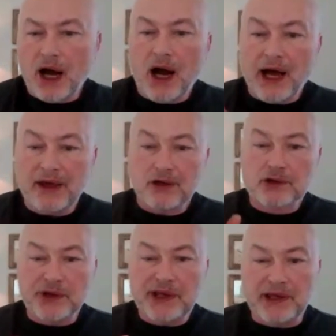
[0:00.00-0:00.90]
I
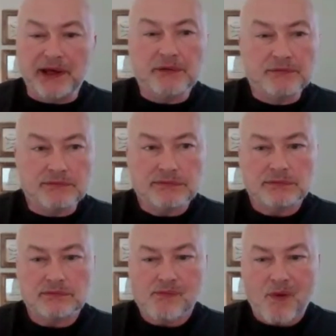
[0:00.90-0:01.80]
agree
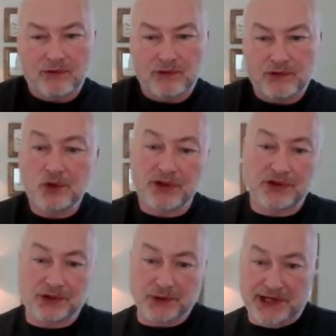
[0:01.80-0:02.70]
to a
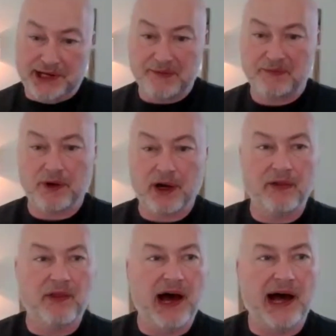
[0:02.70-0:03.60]
degree on
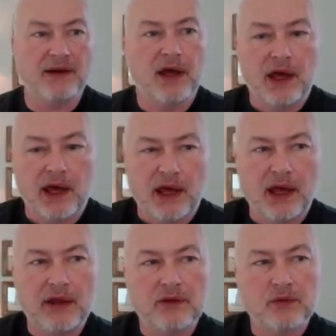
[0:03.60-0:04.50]
that.
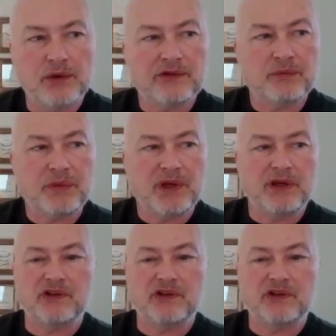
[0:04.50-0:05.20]
And the reason being is